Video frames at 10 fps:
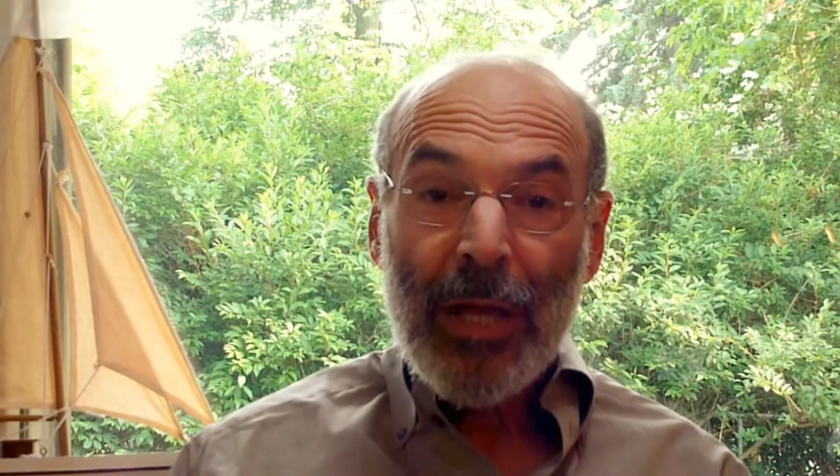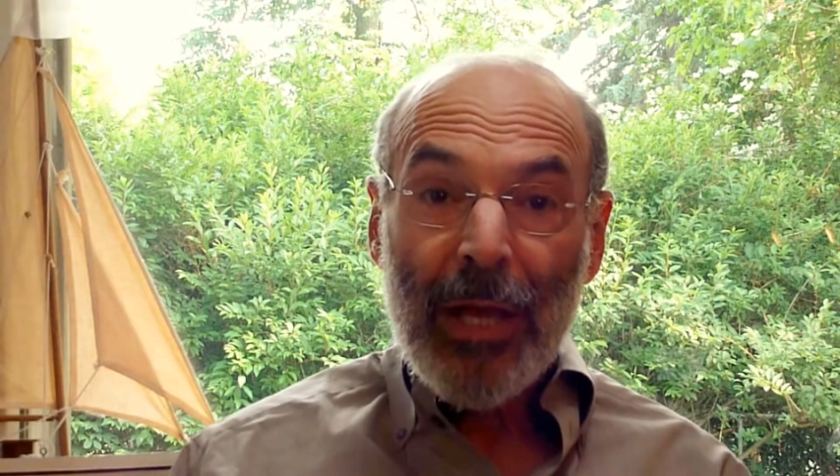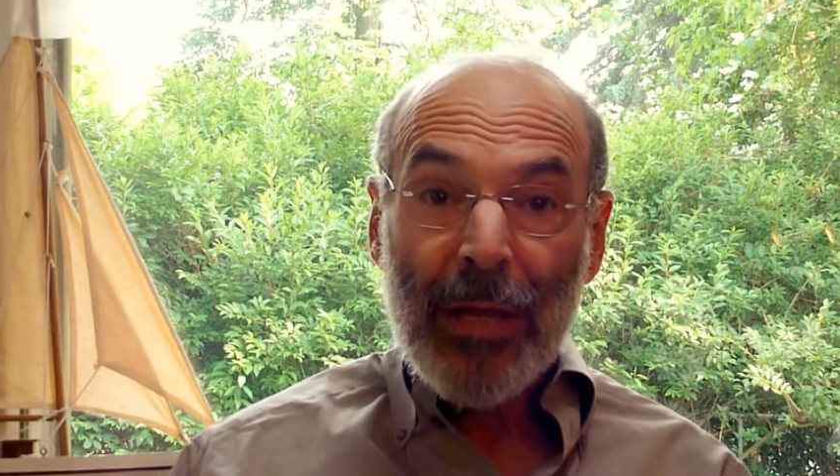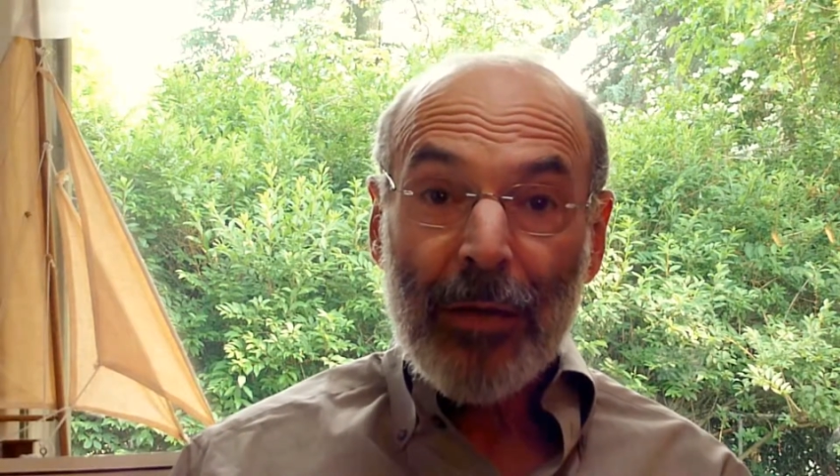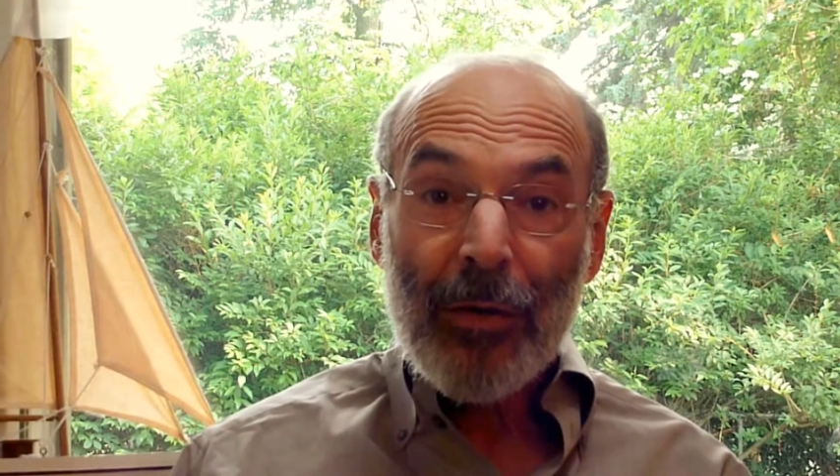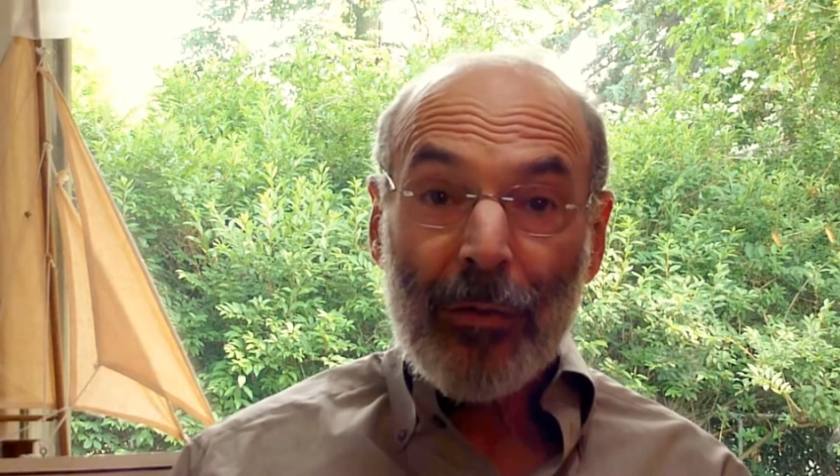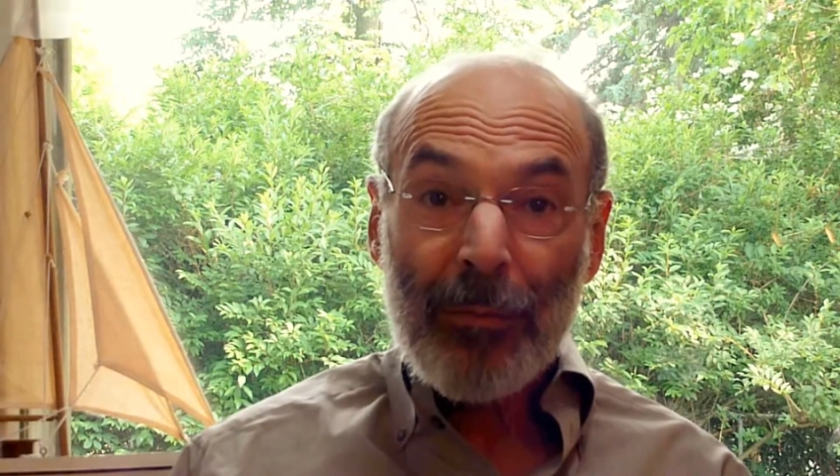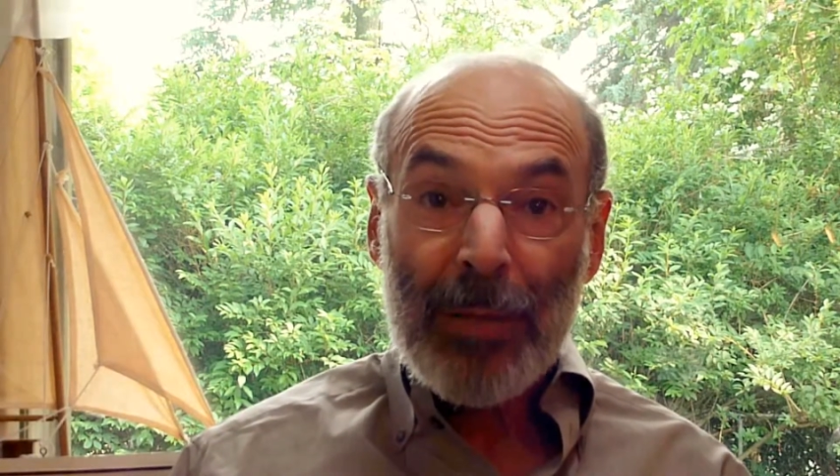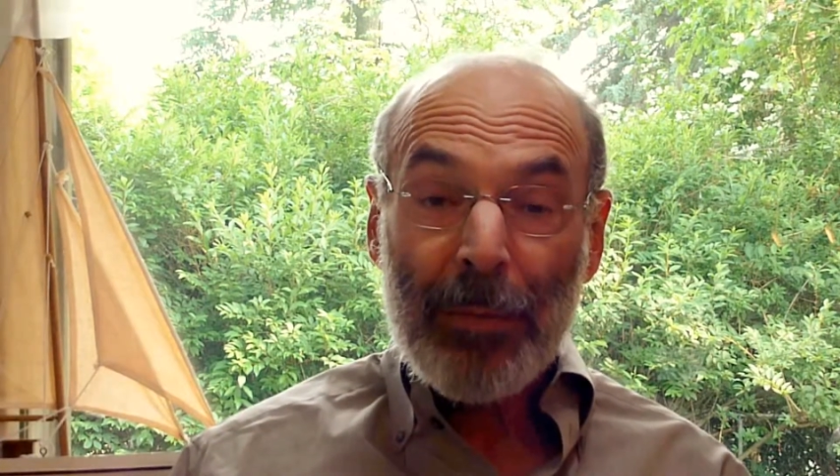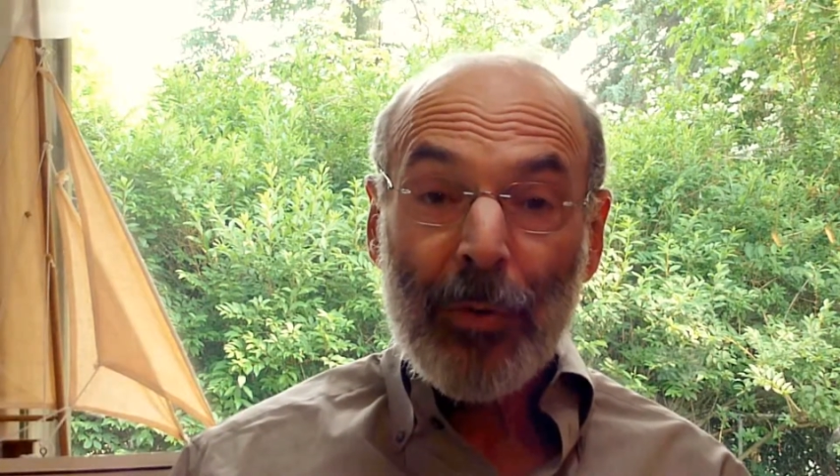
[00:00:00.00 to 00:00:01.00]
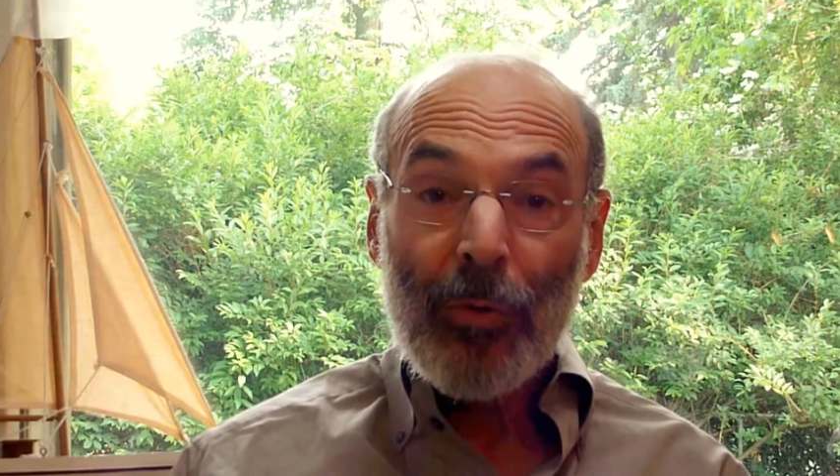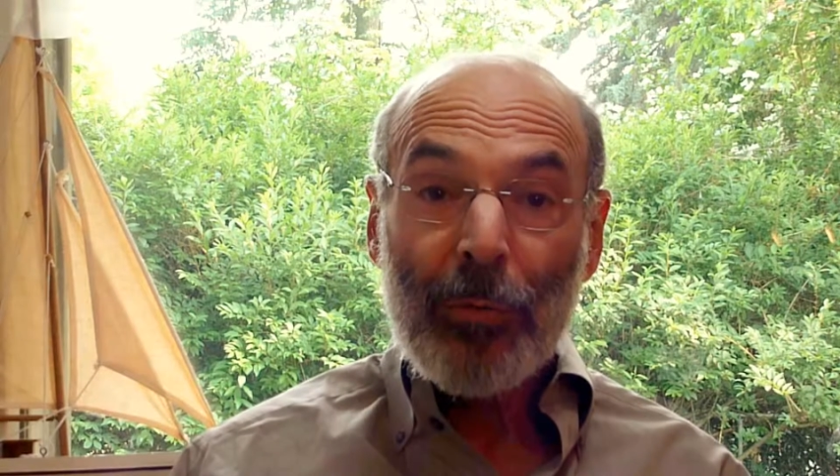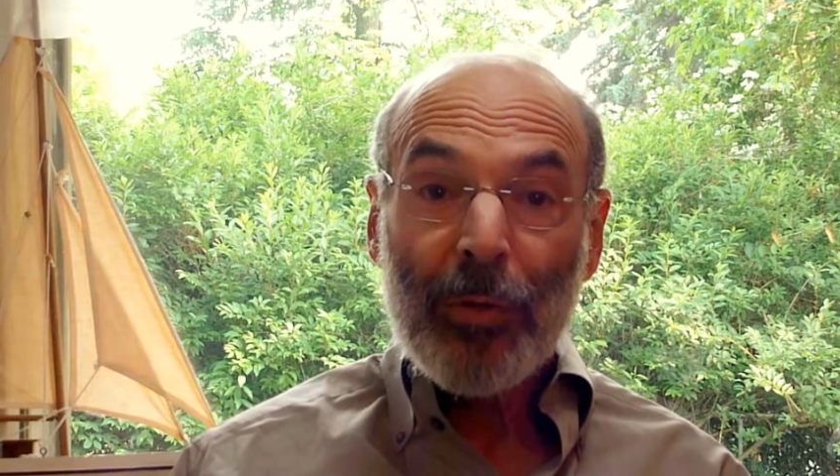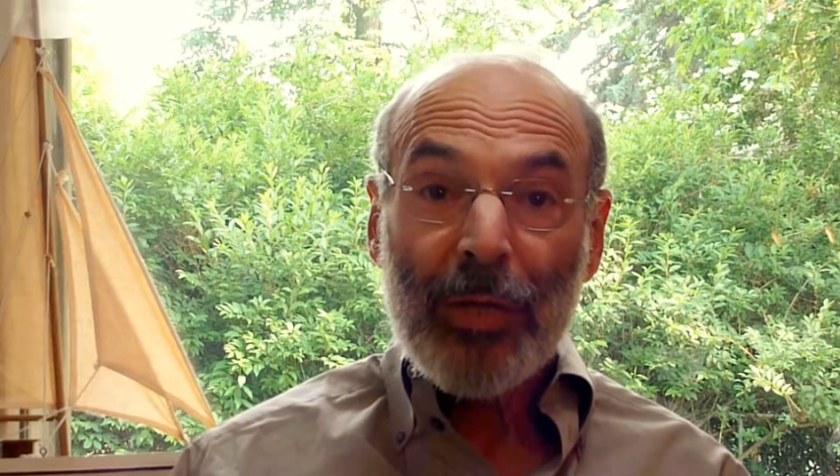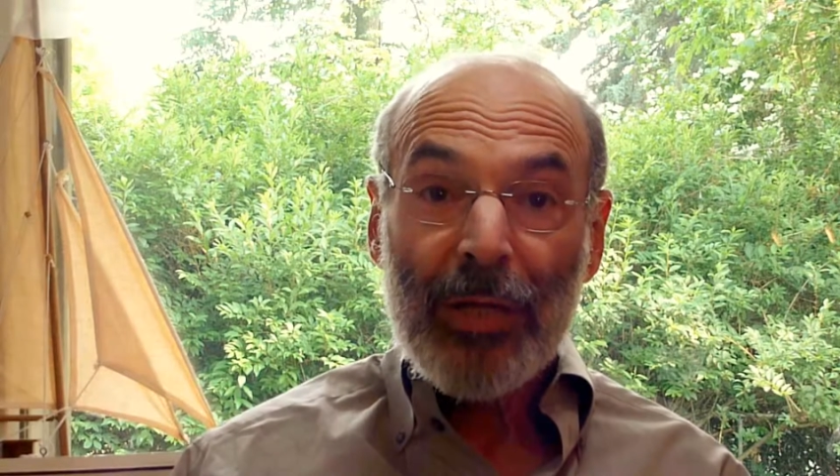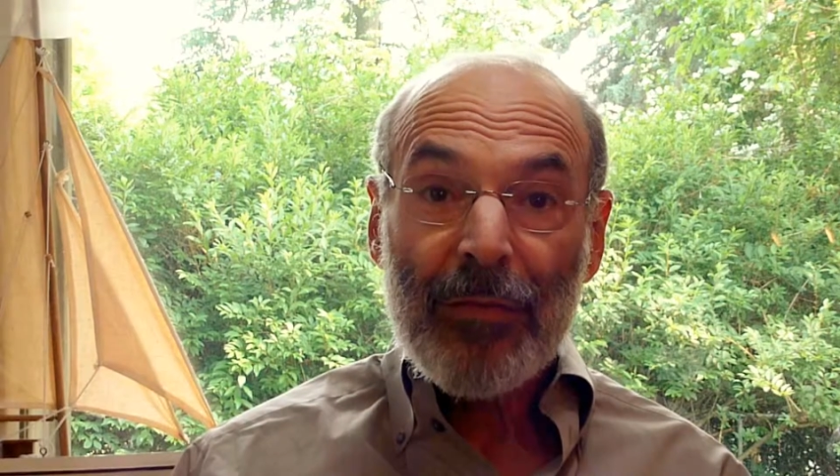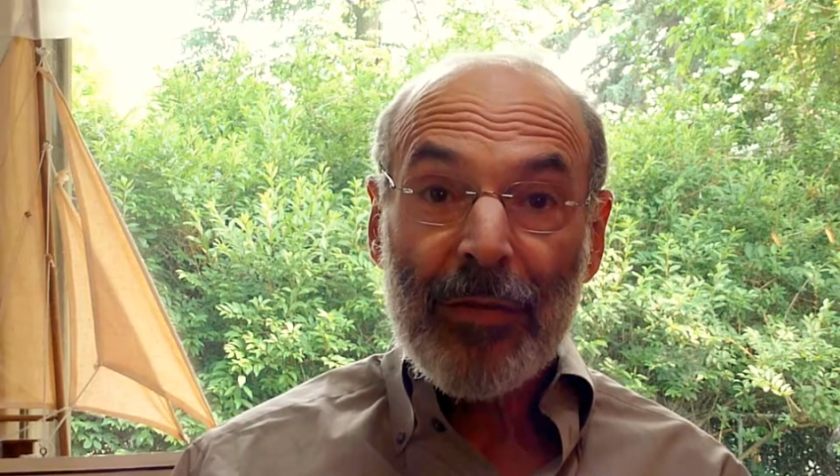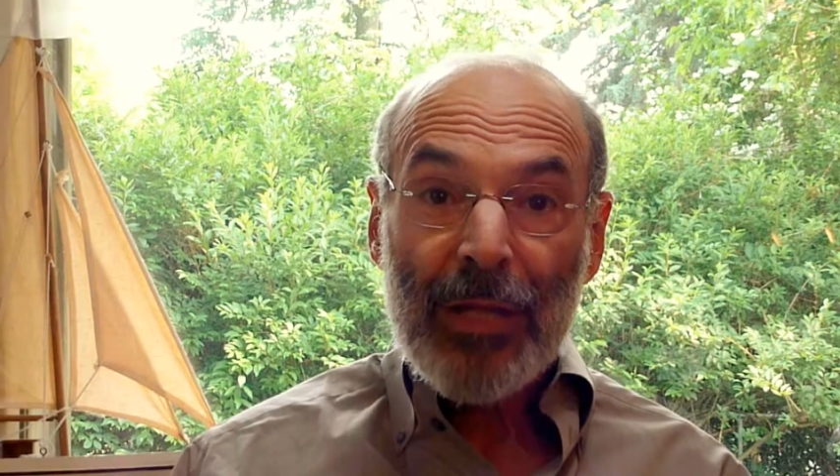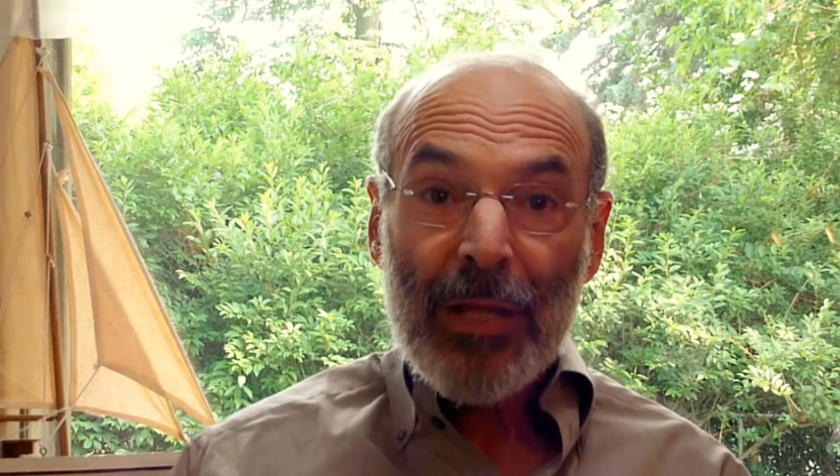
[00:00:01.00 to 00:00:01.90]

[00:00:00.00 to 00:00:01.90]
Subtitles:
and there are people who believe